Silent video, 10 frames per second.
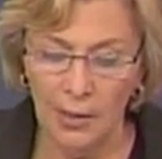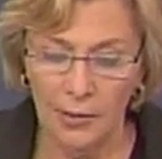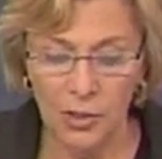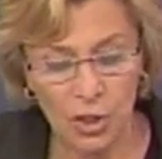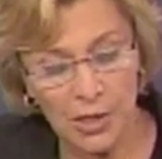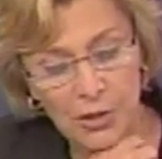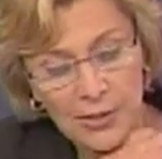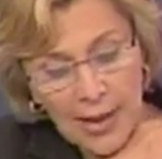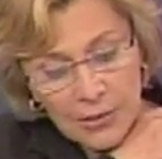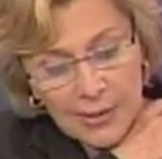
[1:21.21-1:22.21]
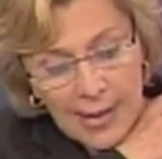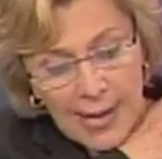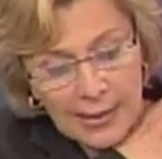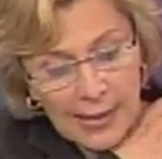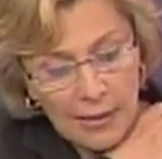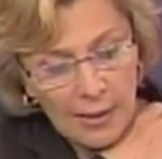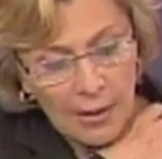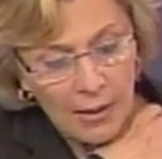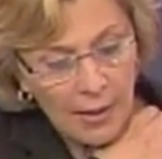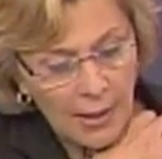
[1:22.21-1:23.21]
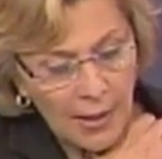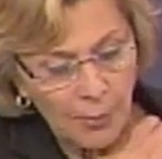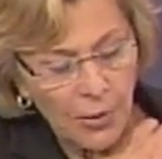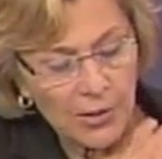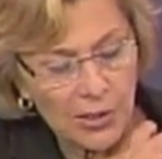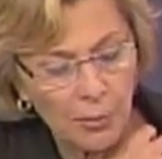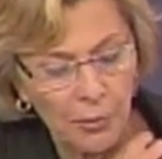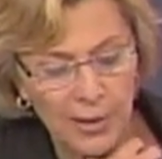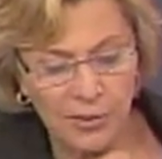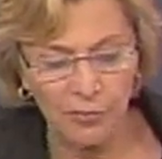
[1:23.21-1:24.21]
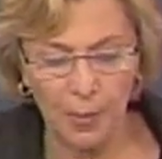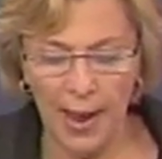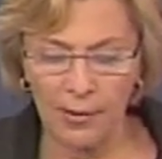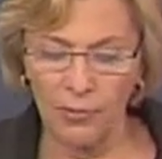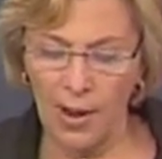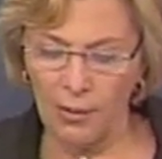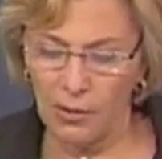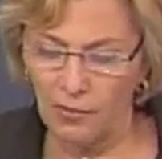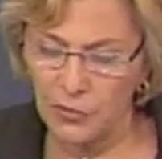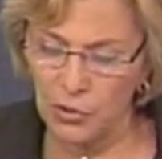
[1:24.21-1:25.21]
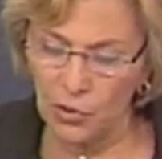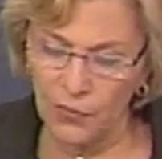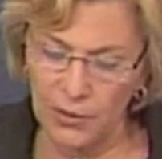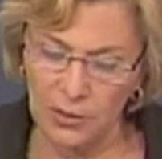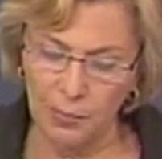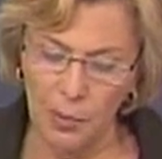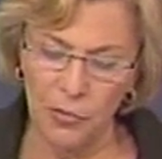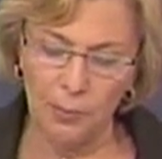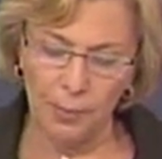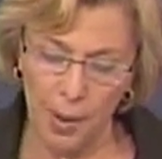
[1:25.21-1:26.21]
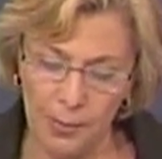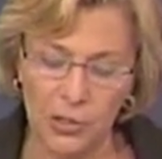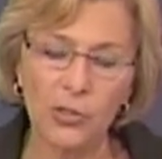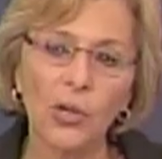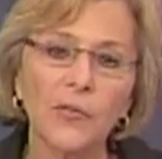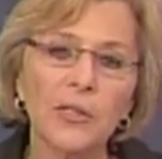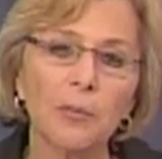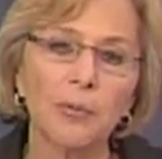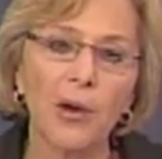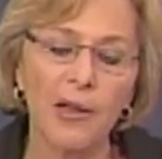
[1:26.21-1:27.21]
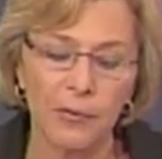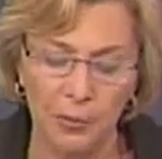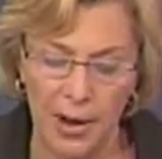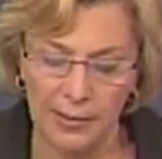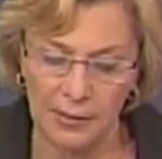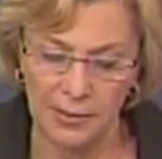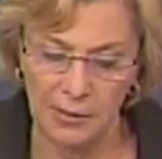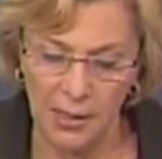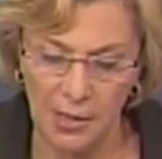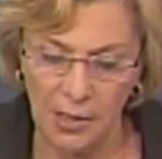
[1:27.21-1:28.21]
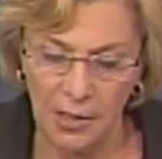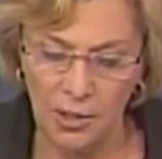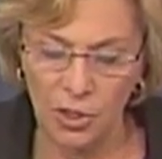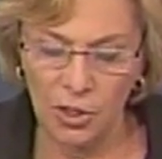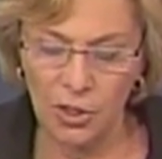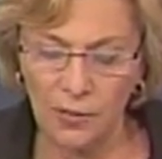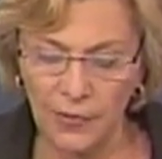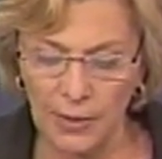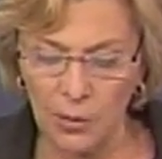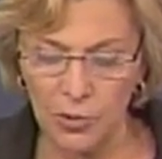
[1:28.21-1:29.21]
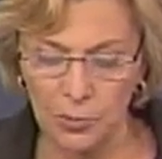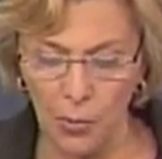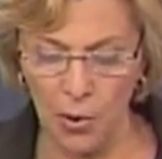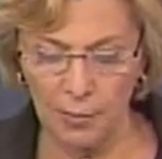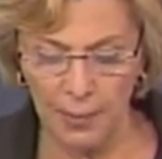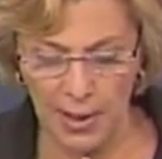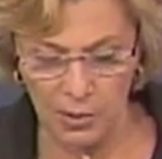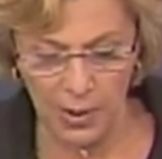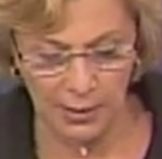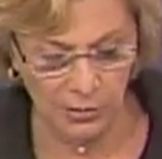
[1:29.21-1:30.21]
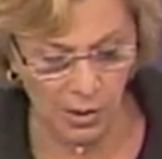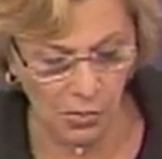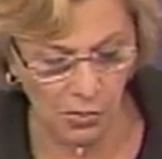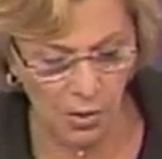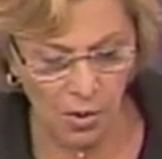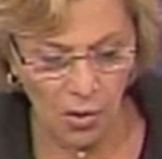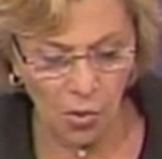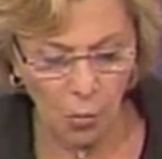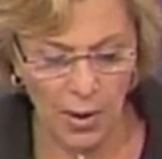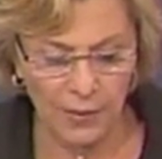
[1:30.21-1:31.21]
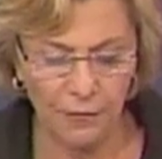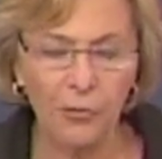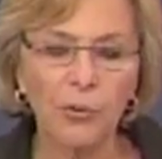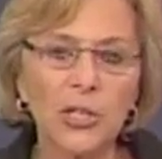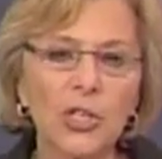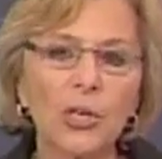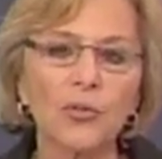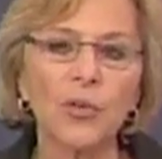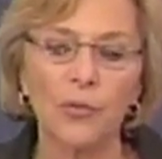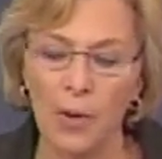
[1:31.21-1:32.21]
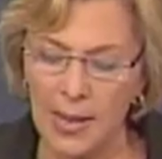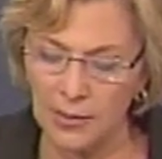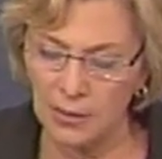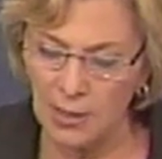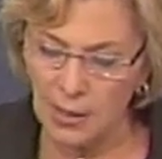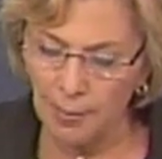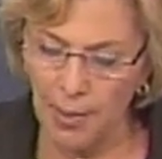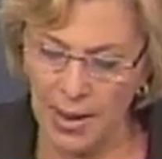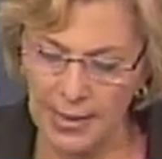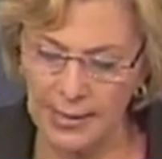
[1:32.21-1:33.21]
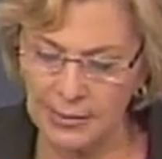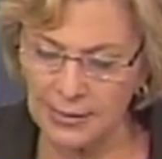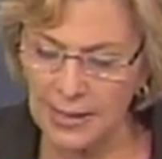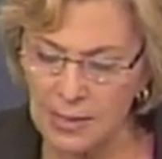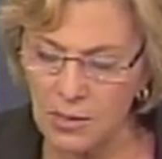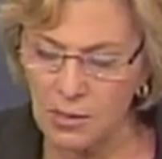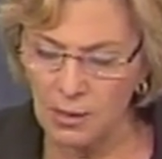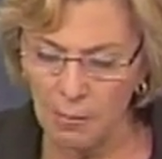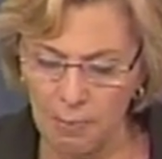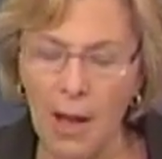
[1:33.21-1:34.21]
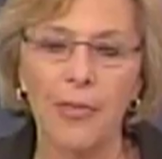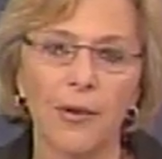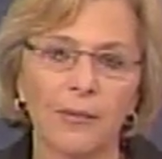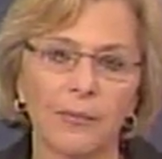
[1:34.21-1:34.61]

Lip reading: The judge is outstanding. He brings an impressive background of service in both public service and private practice. Judge Davila was born in Palo Alto, one of three children raised by a single mother.